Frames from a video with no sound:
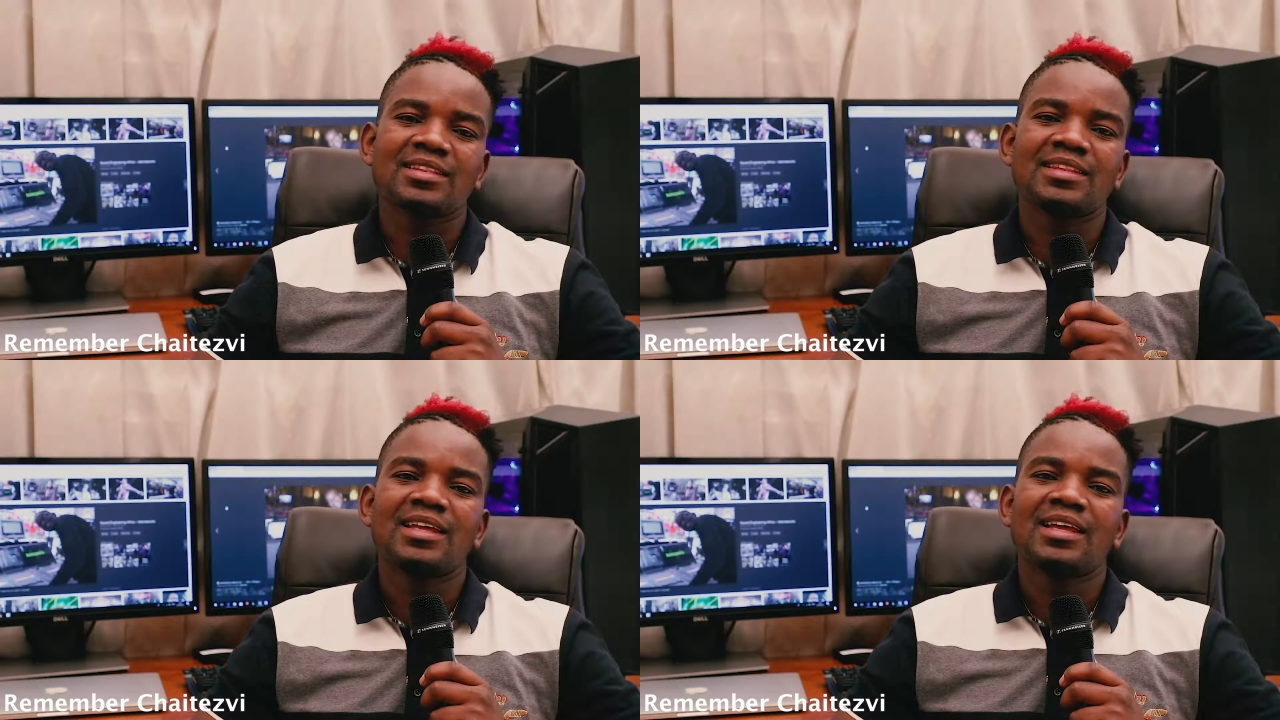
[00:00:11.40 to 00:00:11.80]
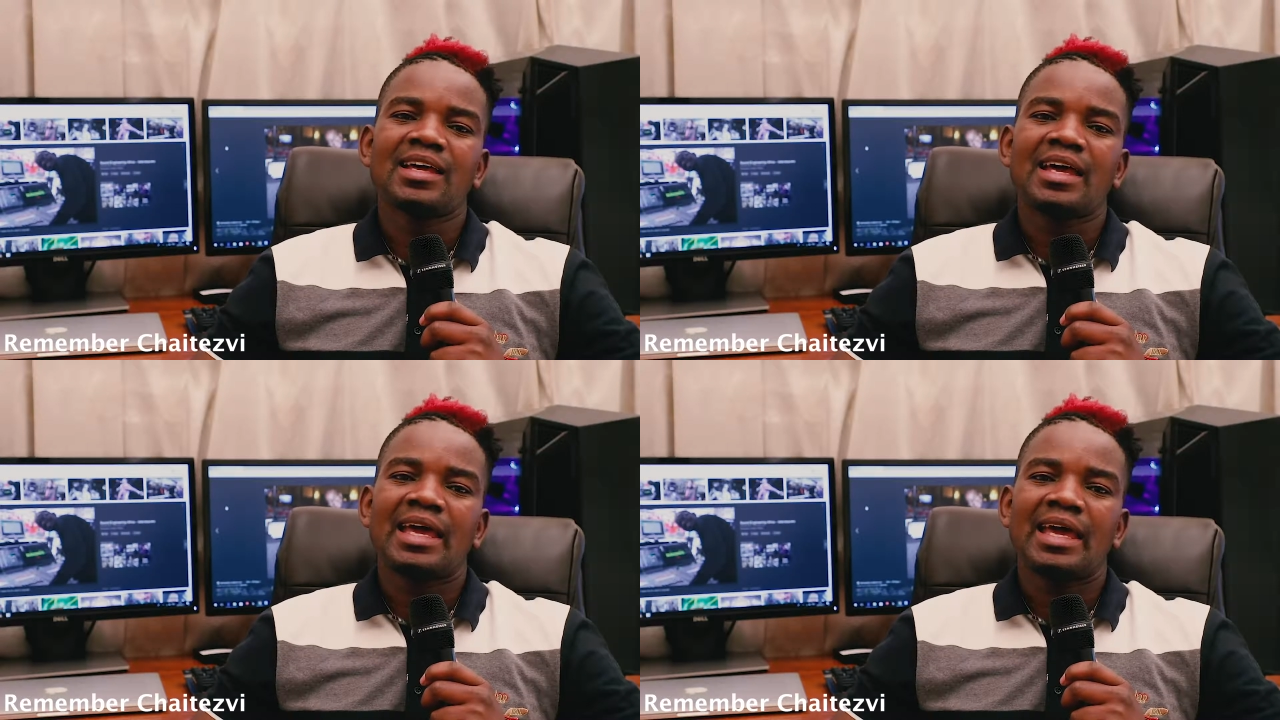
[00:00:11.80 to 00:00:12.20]
and
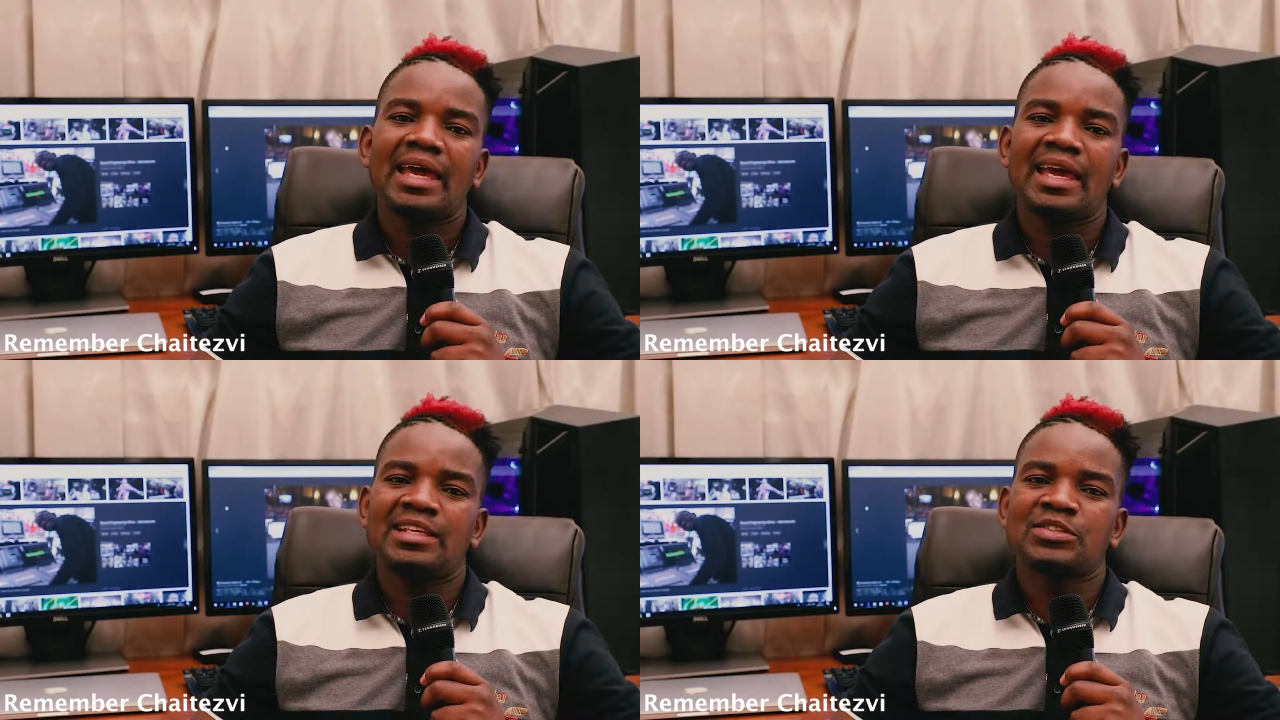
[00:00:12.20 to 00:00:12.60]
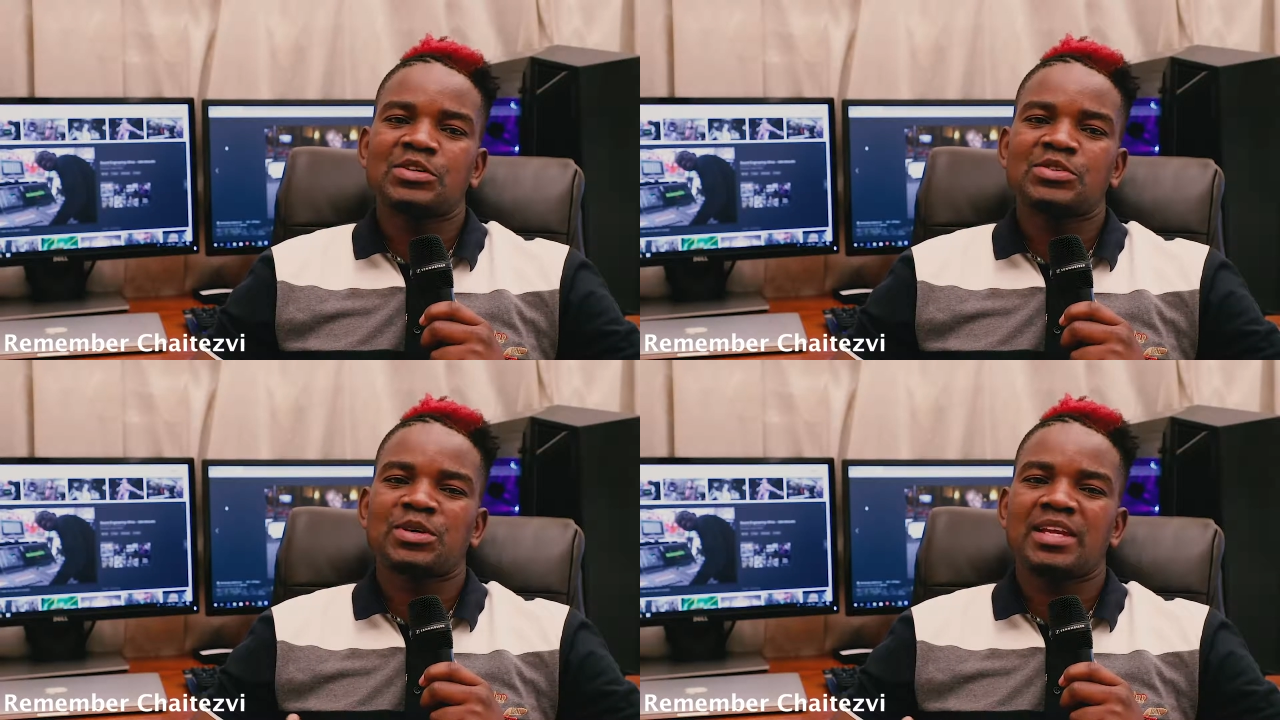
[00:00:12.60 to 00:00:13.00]
it's not
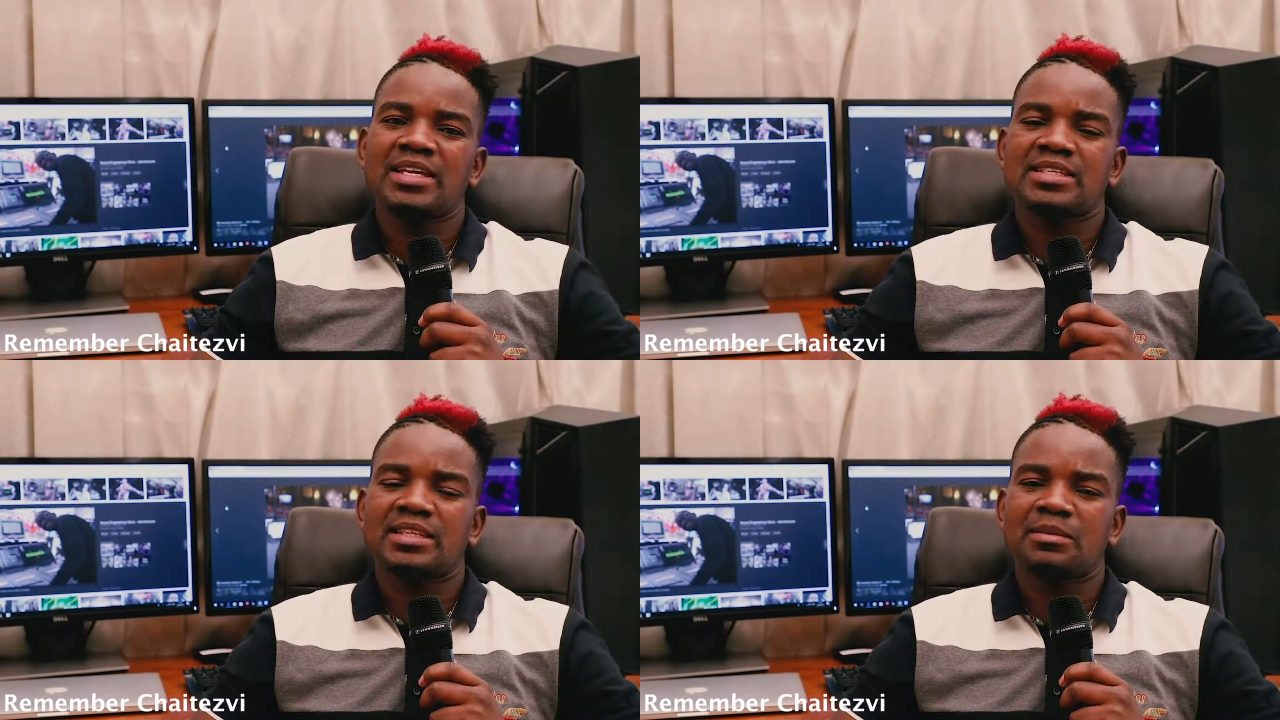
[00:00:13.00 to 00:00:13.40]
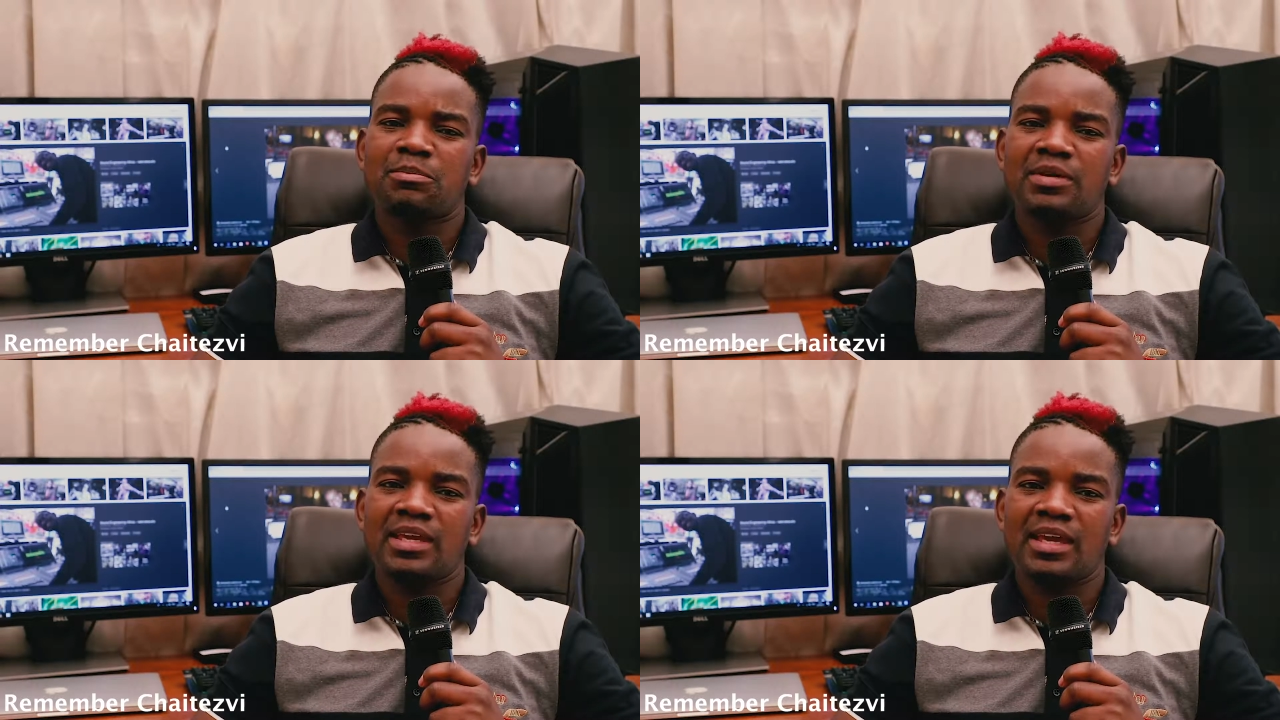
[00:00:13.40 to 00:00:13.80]
so nice in the
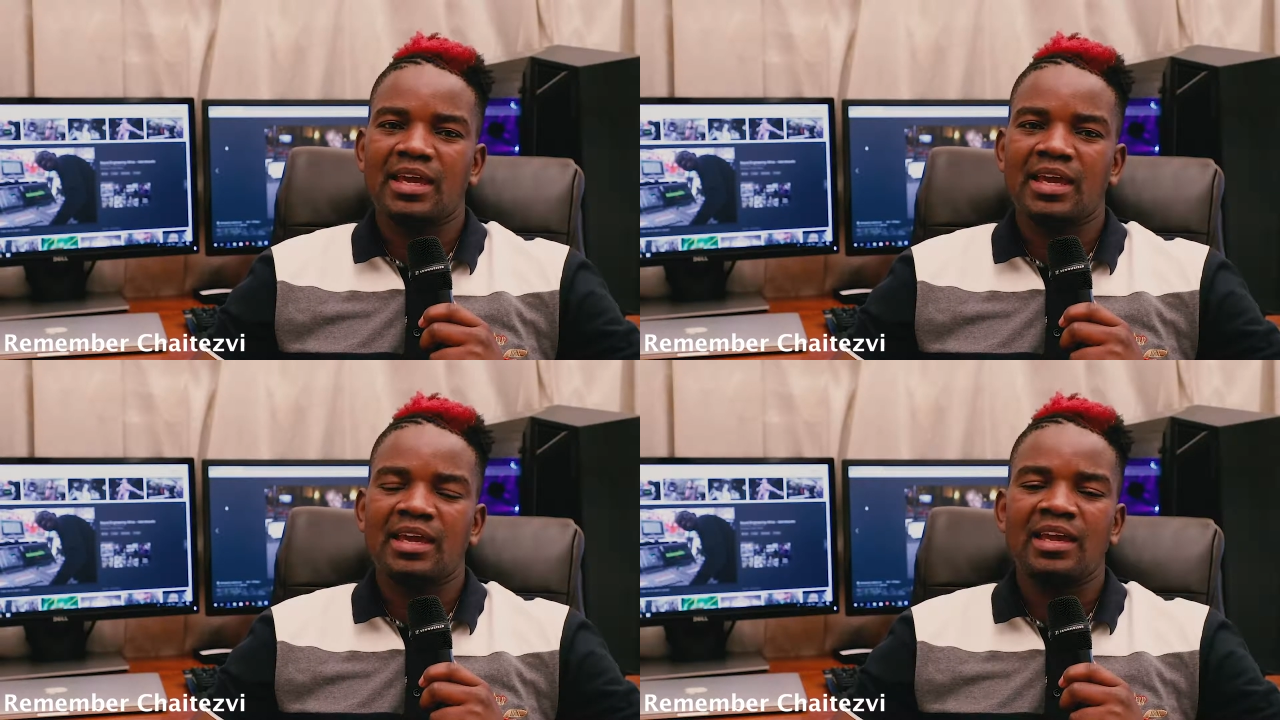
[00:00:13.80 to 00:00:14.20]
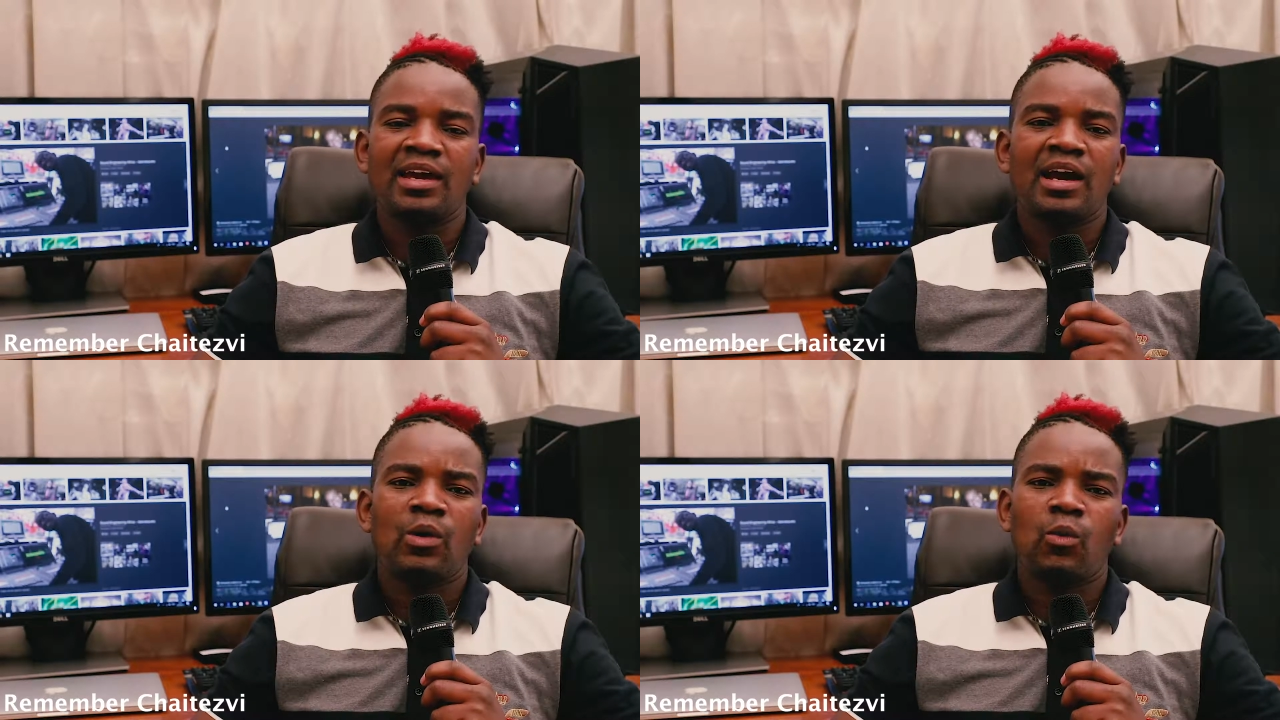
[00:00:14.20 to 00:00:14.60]
PA,
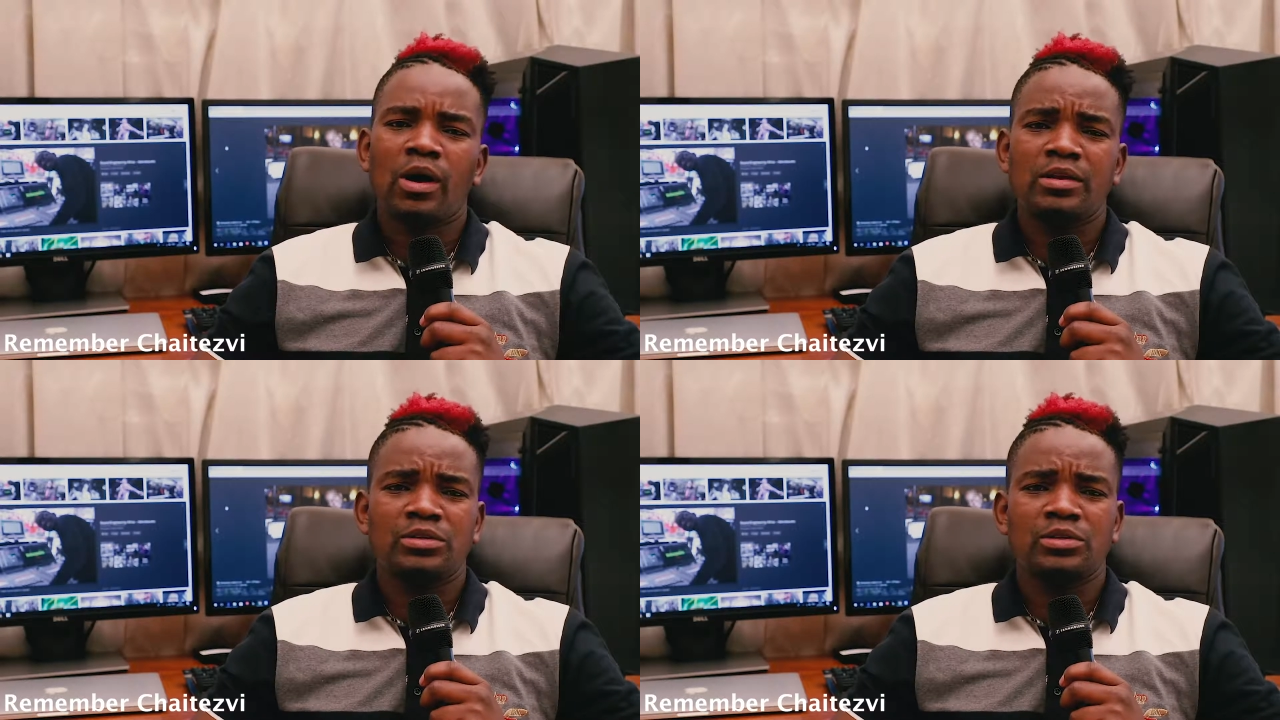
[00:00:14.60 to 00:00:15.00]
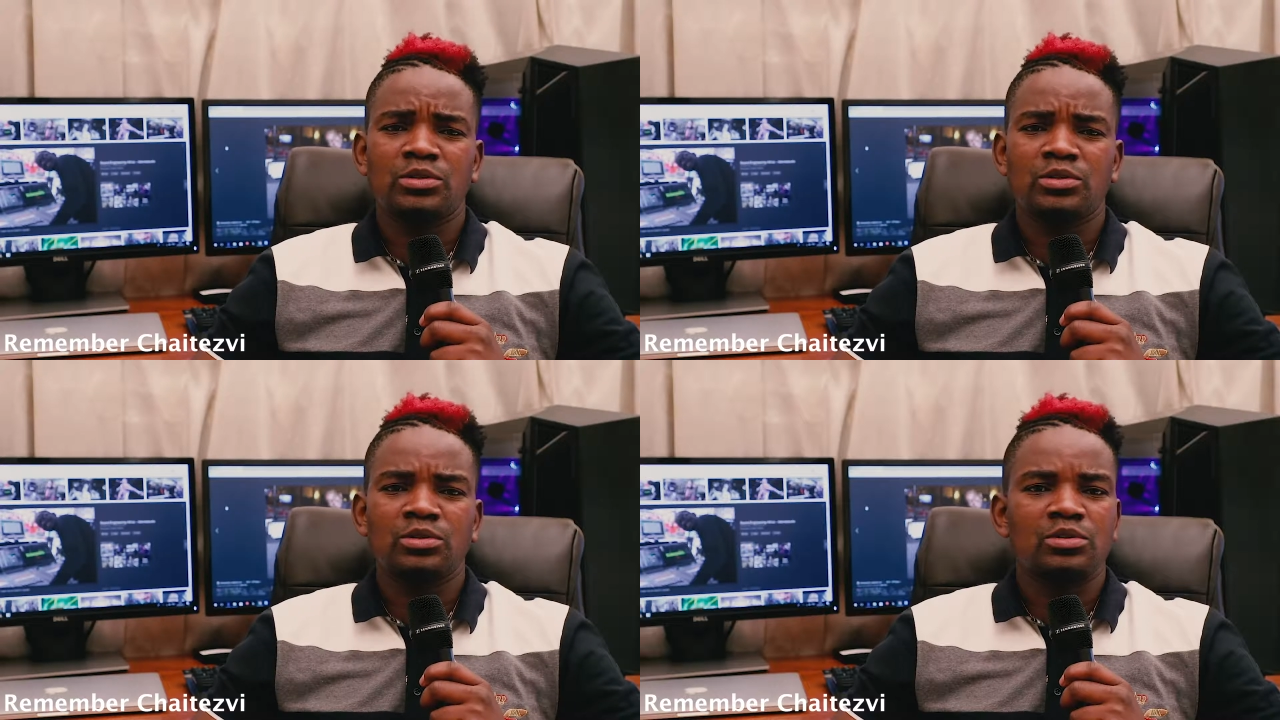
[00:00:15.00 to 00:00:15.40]
what do you do?